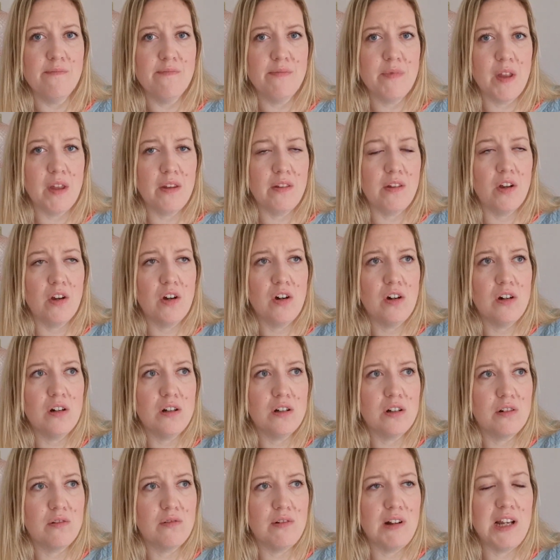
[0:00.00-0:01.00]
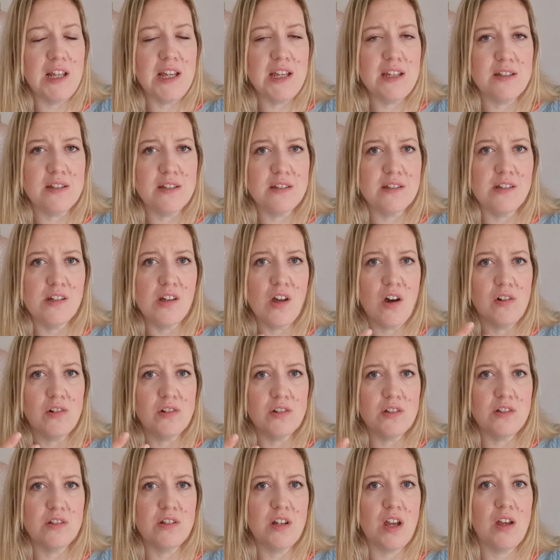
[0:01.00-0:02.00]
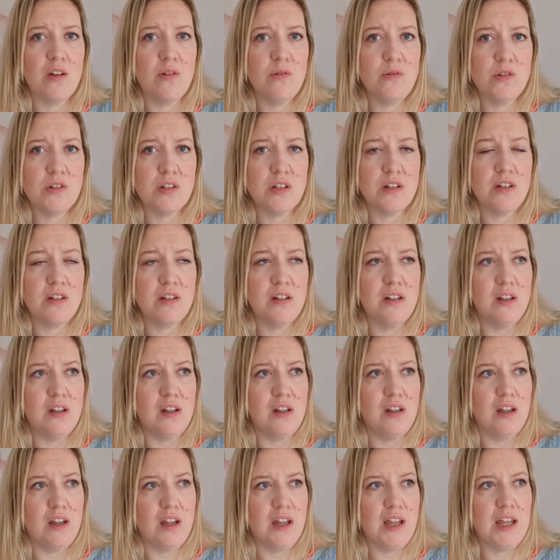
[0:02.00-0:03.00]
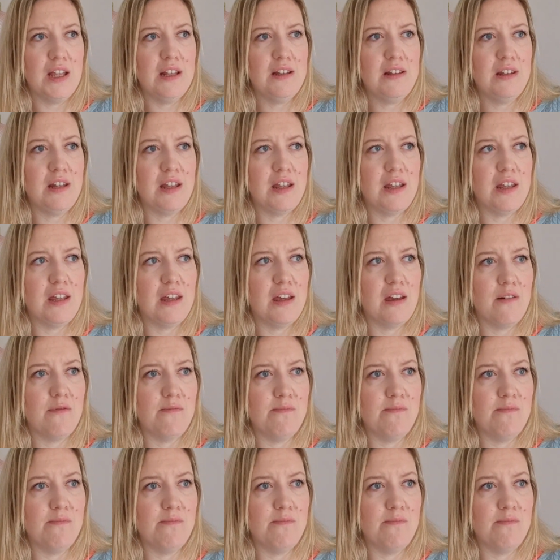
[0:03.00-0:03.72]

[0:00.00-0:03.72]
and the hug releases the oxytocin in the